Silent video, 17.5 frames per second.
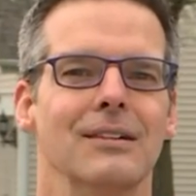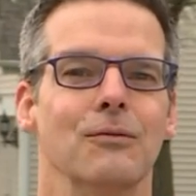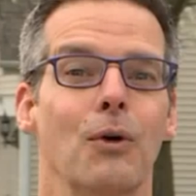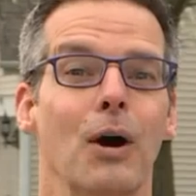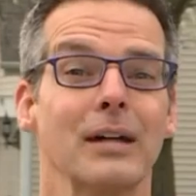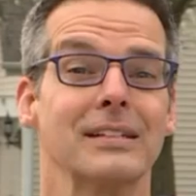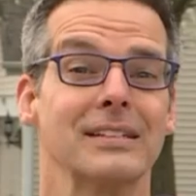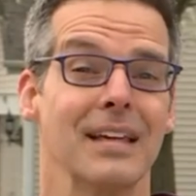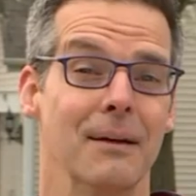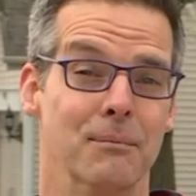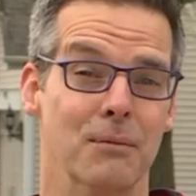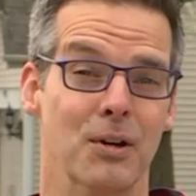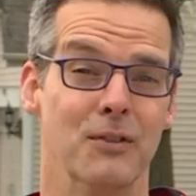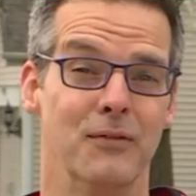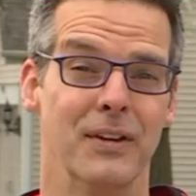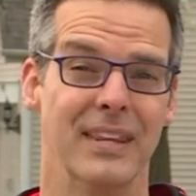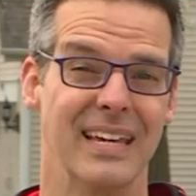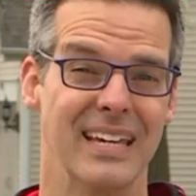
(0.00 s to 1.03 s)
Watch that
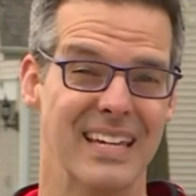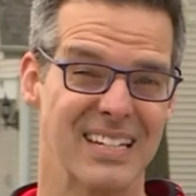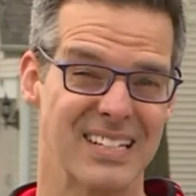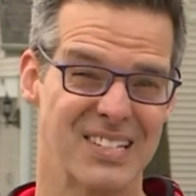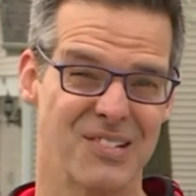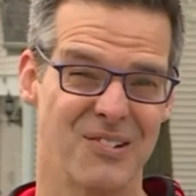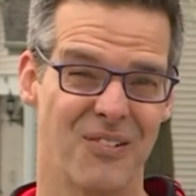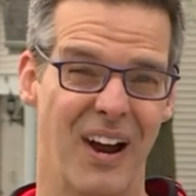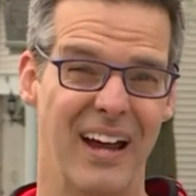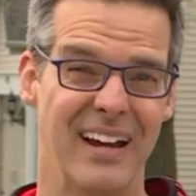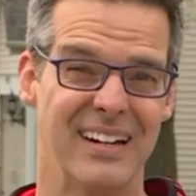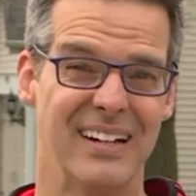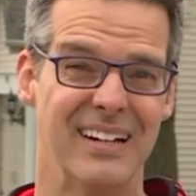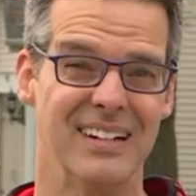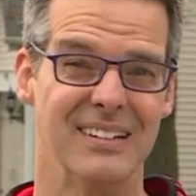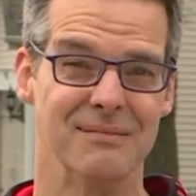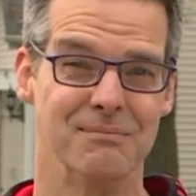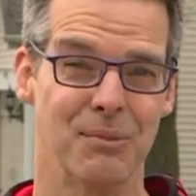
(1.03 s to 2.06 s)
movie that gets you right
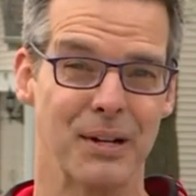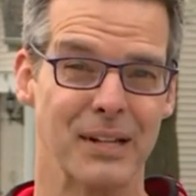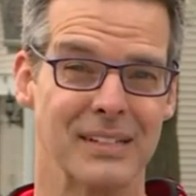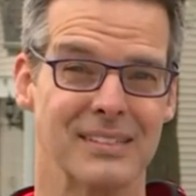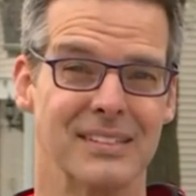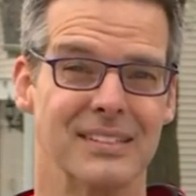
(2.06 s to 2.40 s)
here and brings